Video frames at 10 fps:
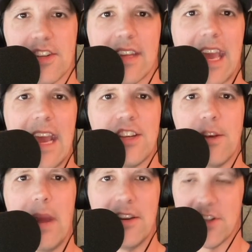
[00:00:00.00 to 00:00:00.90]
just in case
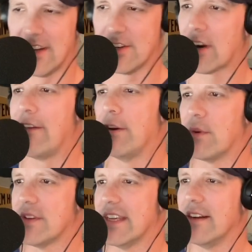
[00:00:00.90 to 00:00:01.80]
you mentioned it, Trevin
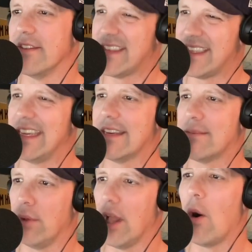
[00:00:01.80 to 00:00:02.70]
Brazil
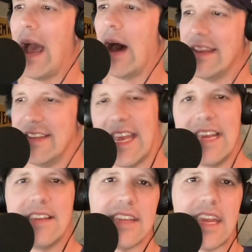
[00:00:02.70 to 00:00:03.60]
did blow out his
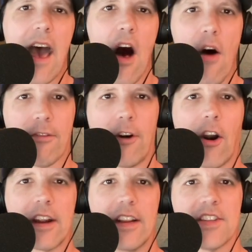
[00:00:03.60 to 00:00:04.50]
ACL for
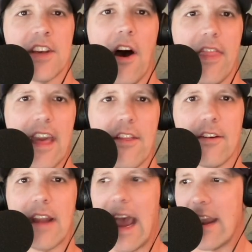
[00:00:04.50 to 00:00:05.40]
Arkansas the
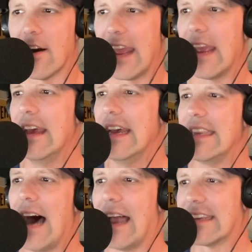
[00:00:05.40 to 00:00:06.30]
other night on a
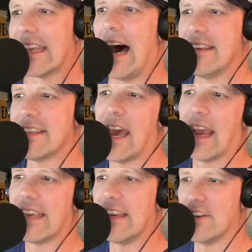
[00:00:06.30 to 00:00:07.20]

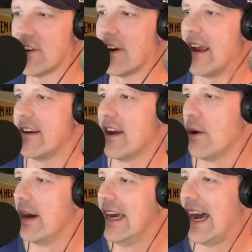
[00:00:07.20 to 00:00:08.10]
non-contact injury. I
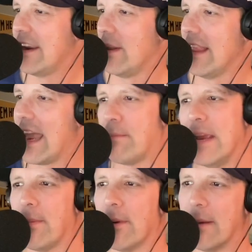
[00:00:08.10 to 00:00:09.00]
know a lot of
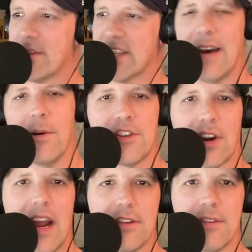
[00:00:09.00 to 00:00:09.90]
people are upset with
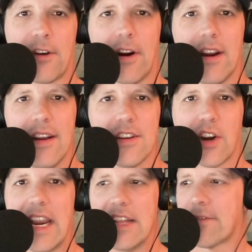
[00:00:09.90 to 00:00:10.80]
Trevin for
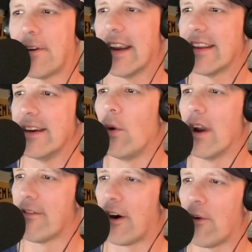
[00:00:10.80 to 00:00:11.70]
transferring to
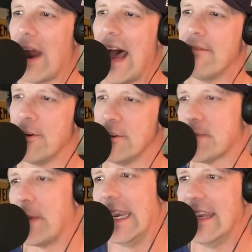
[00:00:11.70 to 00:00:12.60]
one of our rivals,
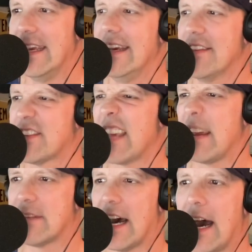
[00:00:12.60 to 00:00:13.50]
but at the
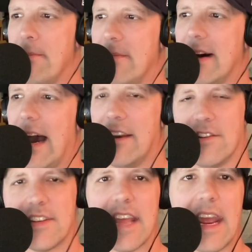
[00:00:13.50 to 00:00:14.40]
same time, I
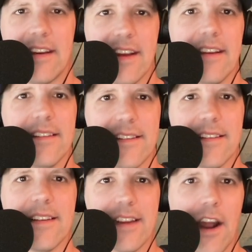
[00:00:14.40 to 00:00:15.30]
understand it.
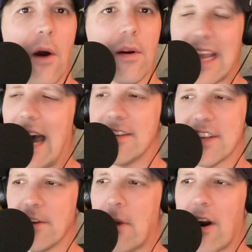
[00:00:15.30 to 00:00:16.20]
You know,
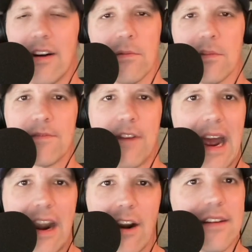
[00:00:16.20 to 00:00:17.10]
Konzo Martin was
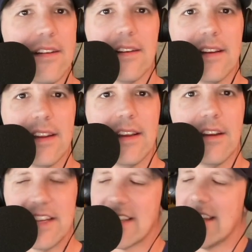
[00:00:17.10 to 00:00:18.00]
fired.
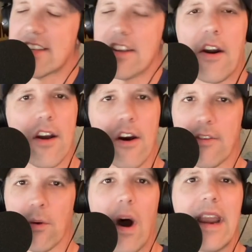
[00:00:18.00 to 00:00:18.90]
If he's going to start
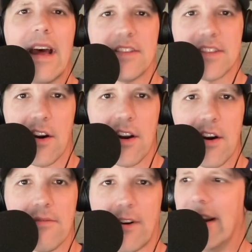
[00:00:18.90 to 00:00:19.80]
over, why not start
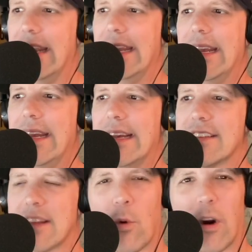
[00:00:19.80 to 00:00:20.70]
over
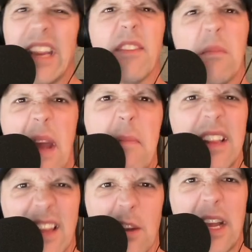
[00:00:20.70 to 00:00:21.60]
somewhere even maybe a
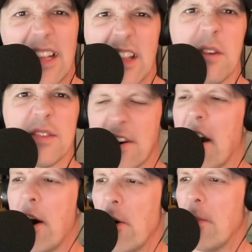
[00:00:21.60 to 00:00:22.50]
little bit closer to
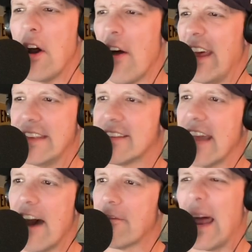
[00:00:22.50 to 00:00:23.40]
home and all that
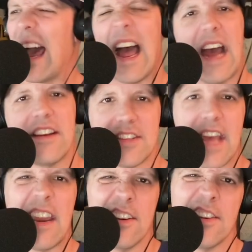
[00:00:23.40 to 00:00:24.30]
stuff? But I just
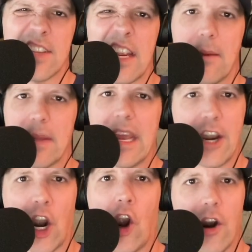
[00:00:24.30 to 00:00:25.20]
hated to see him
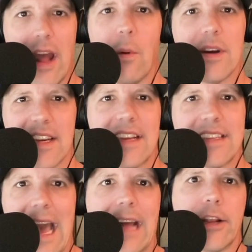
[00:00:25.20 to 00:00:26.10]
get hurt. I wasn't
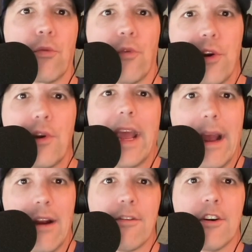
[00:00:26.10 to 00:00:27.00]
exactly
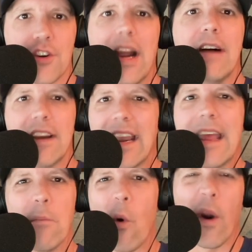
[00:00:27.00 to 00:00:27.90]
rooting for Trevin
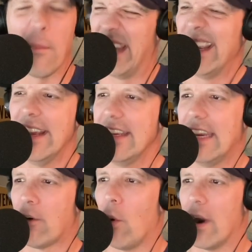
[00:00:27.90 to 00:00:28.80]
anymore, but you
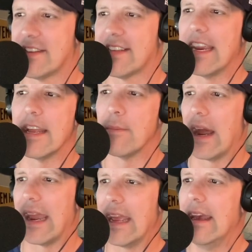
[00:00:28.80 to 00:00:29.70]
never want to see
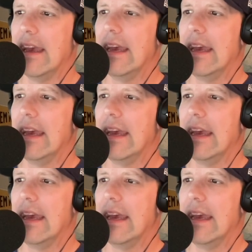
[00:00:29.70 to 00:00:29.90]
anybody